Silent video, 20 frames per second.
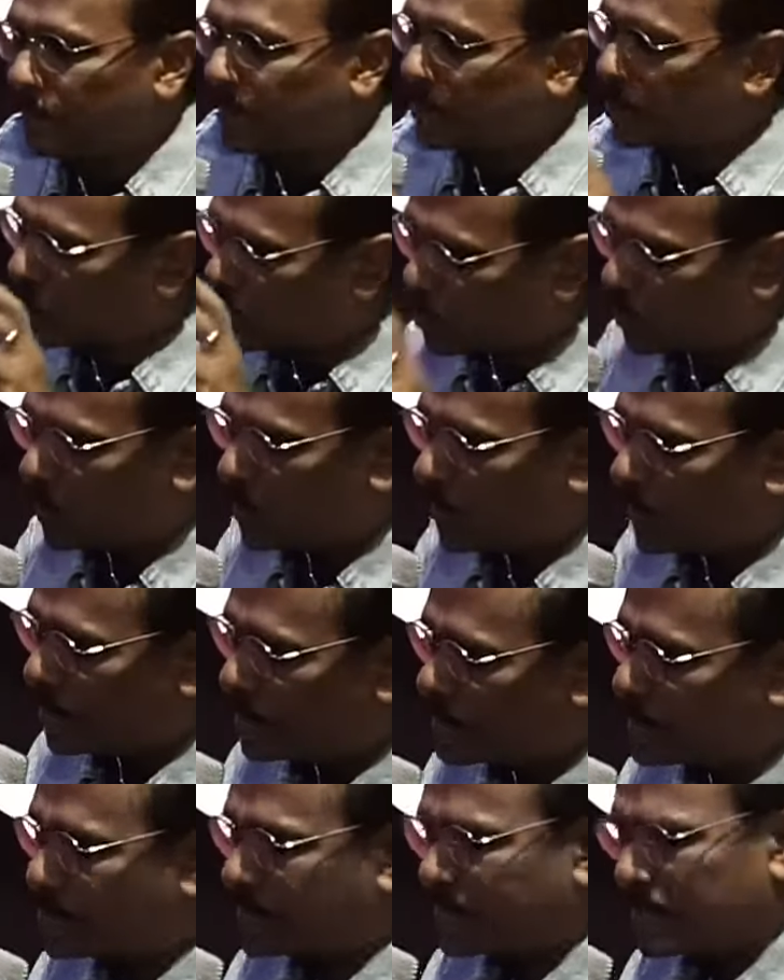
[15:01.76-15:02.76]
but his
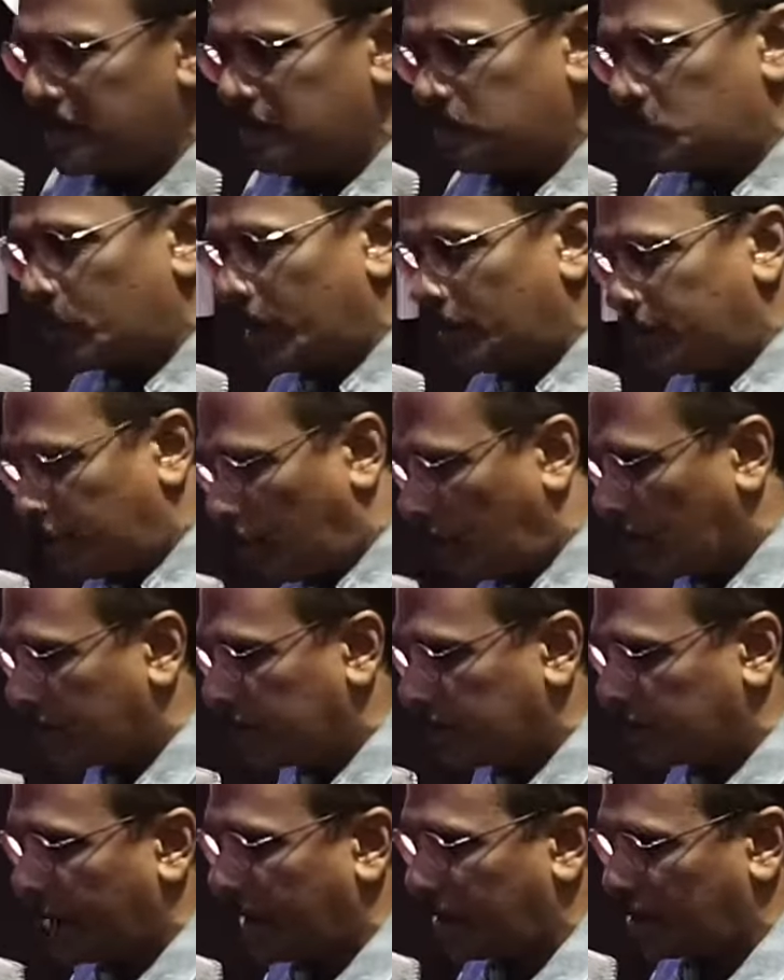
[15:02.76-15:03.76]
words seem to have
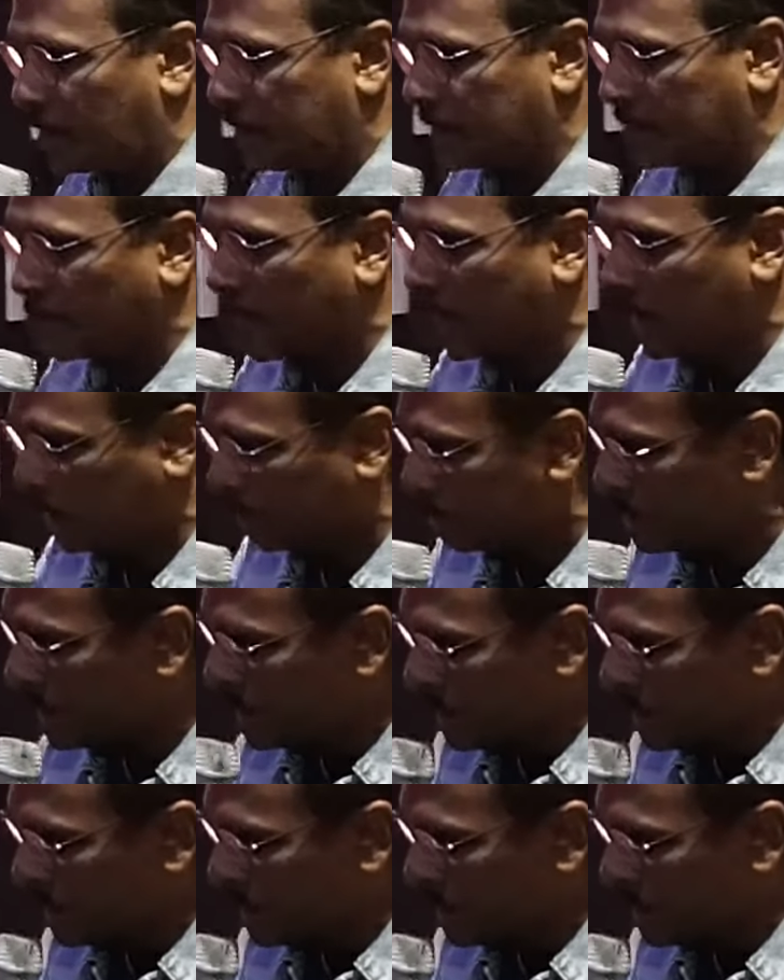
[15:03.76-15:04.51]
fallen flat on the ground.